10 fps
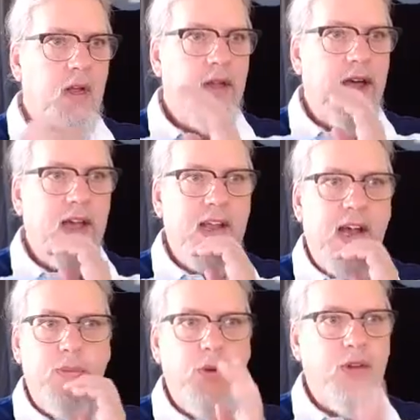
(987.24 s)
That
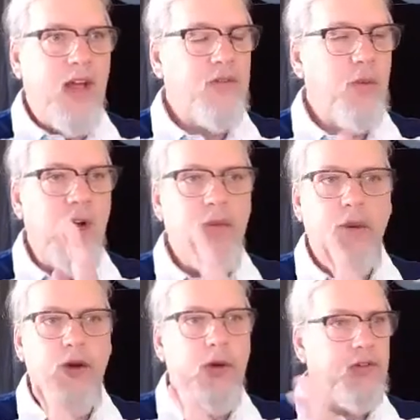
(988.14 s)
up through test 1, we
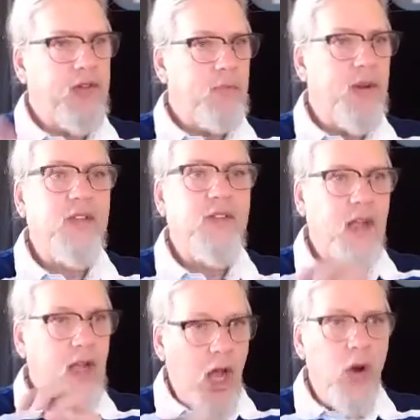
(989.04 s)
were doing just the
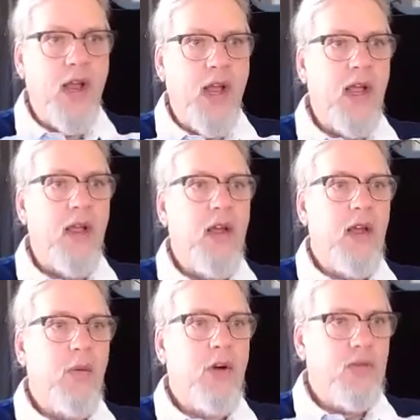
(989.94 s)
basic coding,
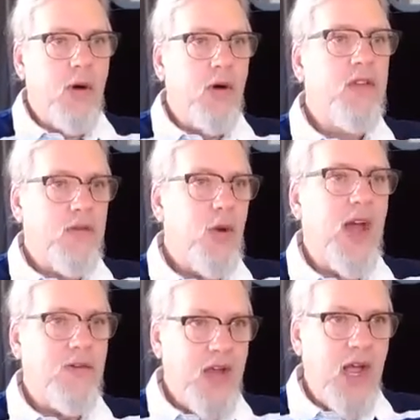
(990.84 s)
which most of you
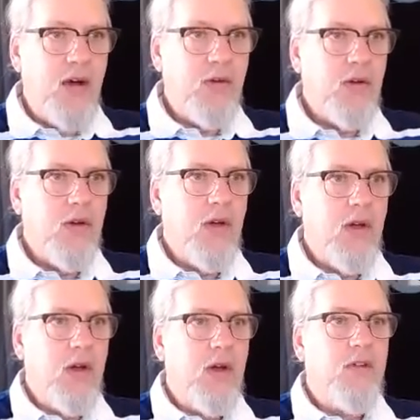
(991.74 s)
have down.
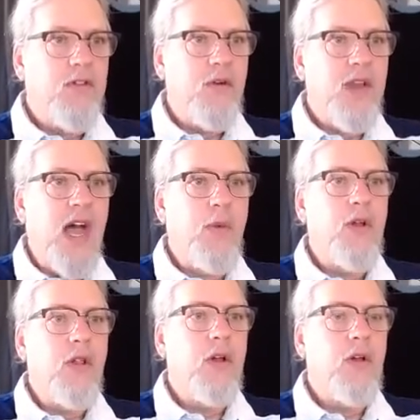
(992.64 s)
So now
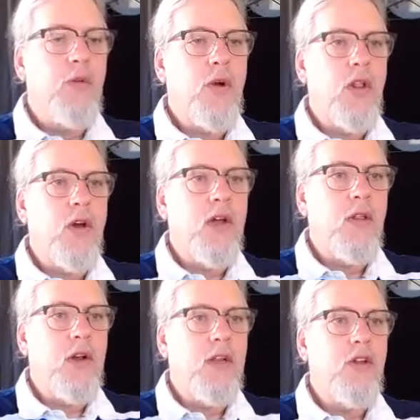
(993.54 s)
we're
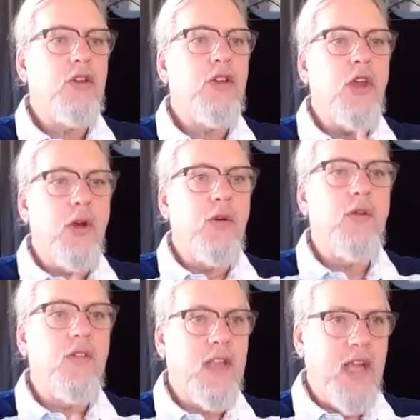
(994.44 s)
learning to
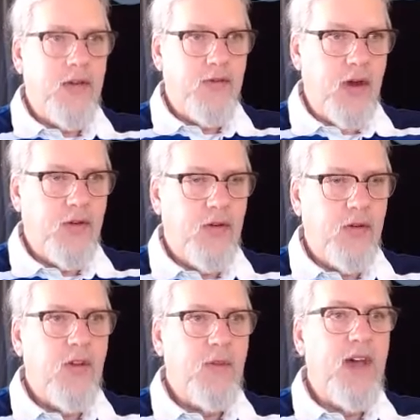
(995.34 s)
use the data
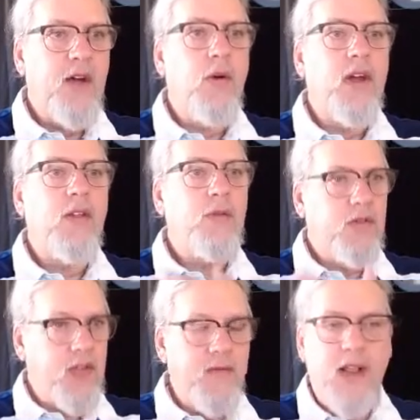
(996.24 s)
structures. So by going through
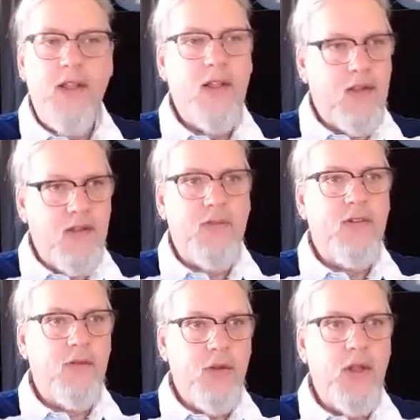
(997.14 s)
7, I think that 7
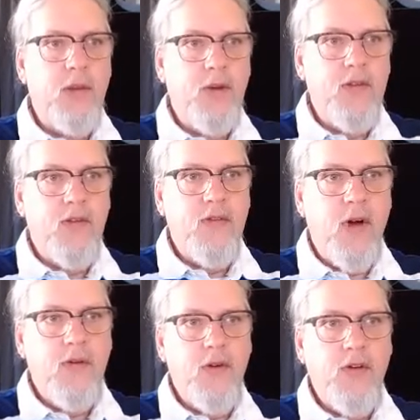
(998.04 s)
is a really good place to
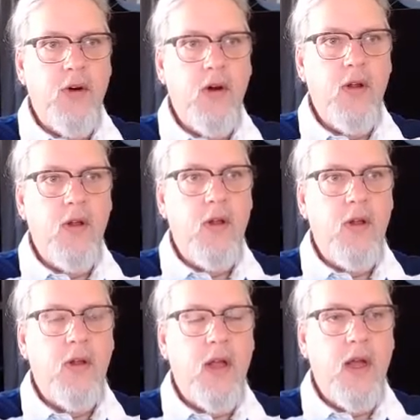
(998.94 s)
start for sure.
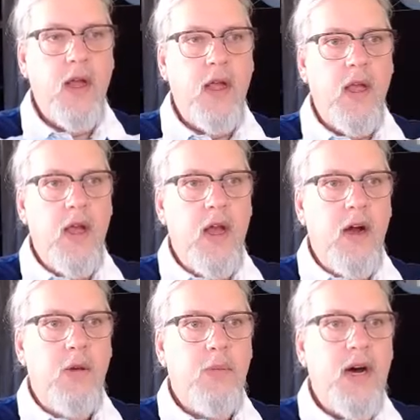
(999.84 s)
Okay,
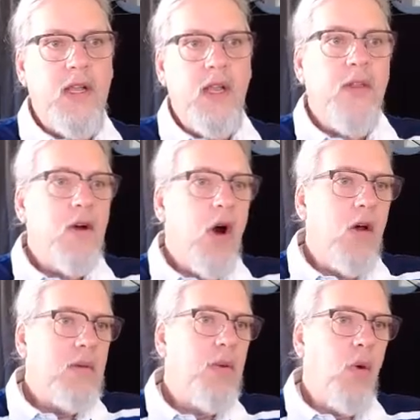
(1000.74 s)
but they're
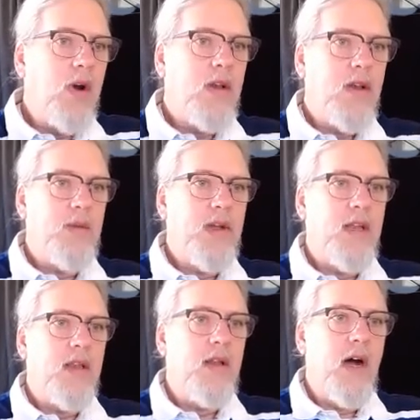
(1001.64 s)
all important. I
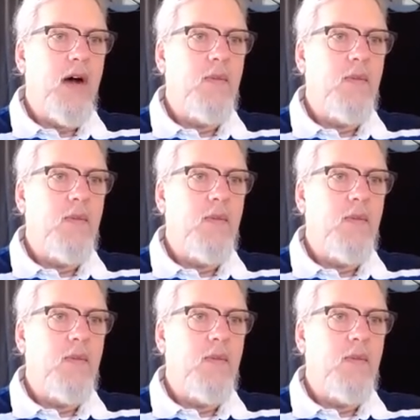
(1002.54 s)
mean,